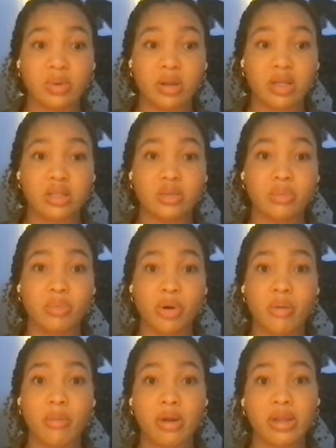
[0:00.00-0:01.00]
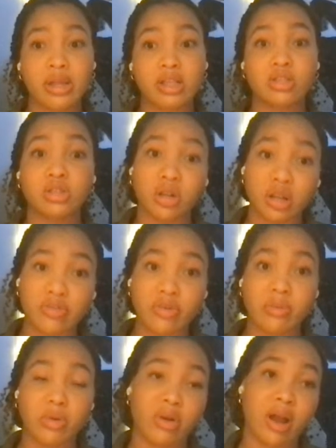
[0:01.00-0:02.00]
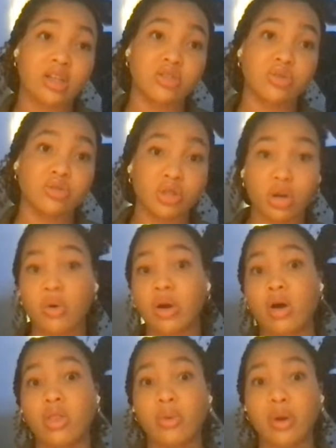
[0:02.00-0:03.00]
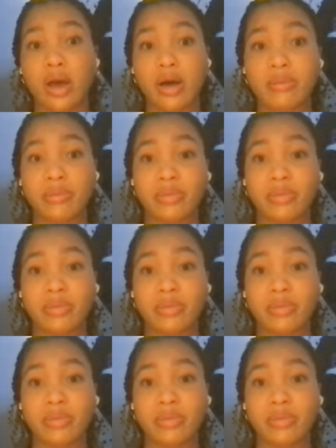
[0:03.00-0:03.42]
we need to put money in starting from the grassroots and going all the way up.